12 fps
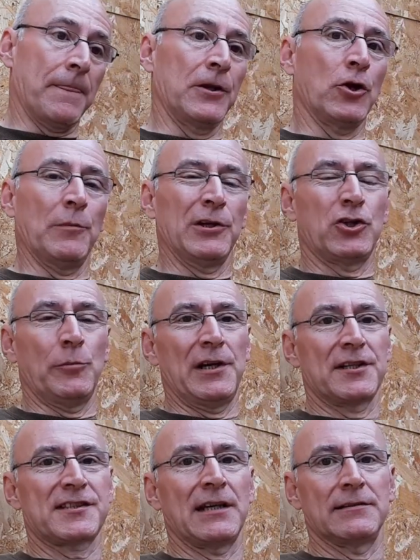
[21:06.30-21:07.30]
They normally come in a
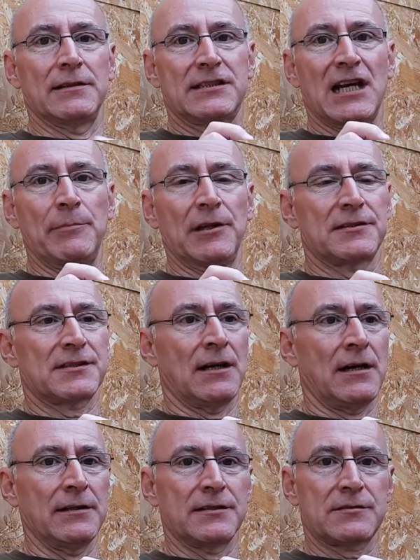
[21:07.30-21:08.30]
standard tablet
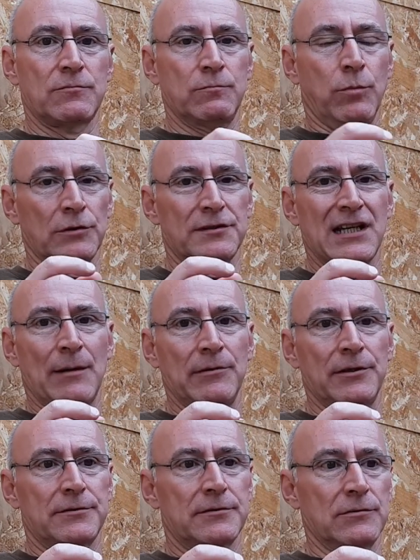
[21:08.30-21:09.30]
size. One
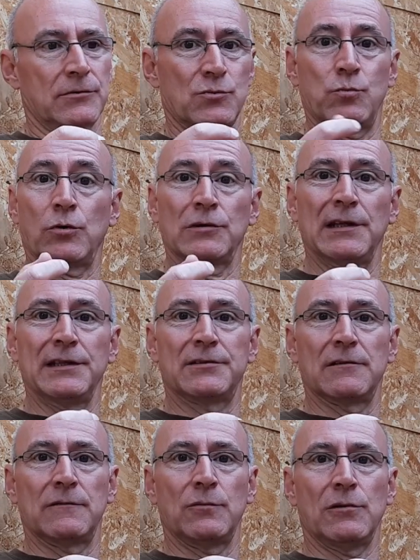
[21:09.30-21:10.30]
tablet does 1
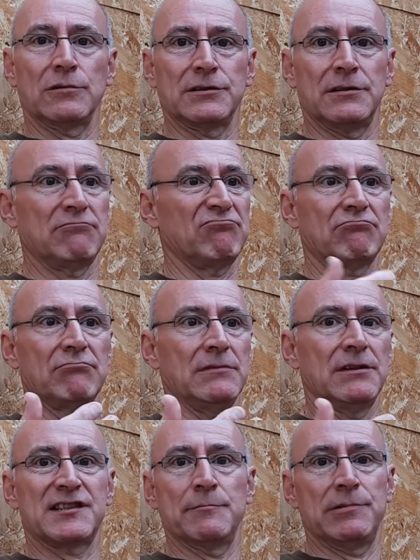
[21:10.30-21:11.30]
litre of water.
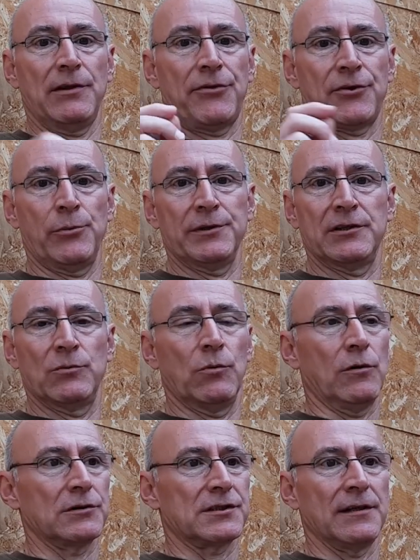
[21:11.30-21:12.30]
You simply throw it in the
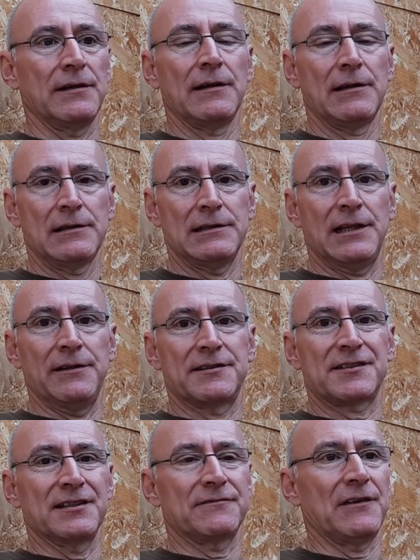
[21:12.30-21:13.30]
water, let it
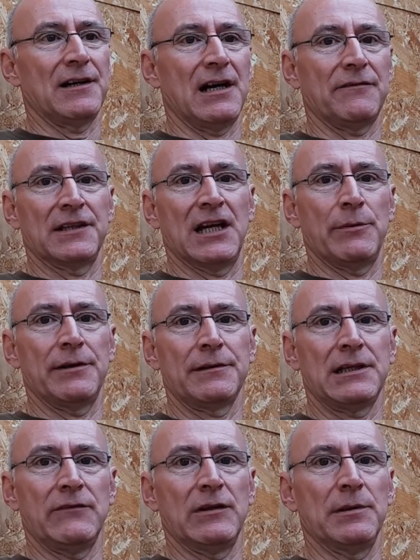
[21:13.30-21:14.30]
sit for half an hour,
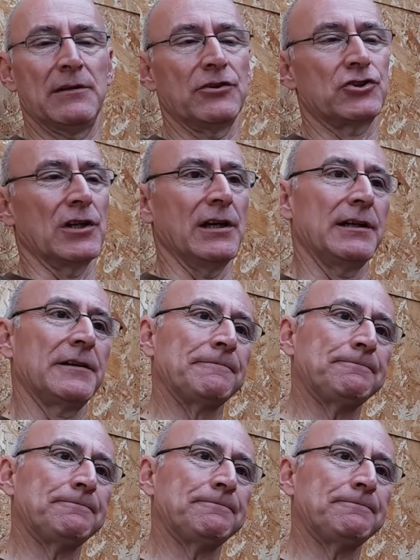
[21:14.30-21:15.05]
give it a bit of a shake,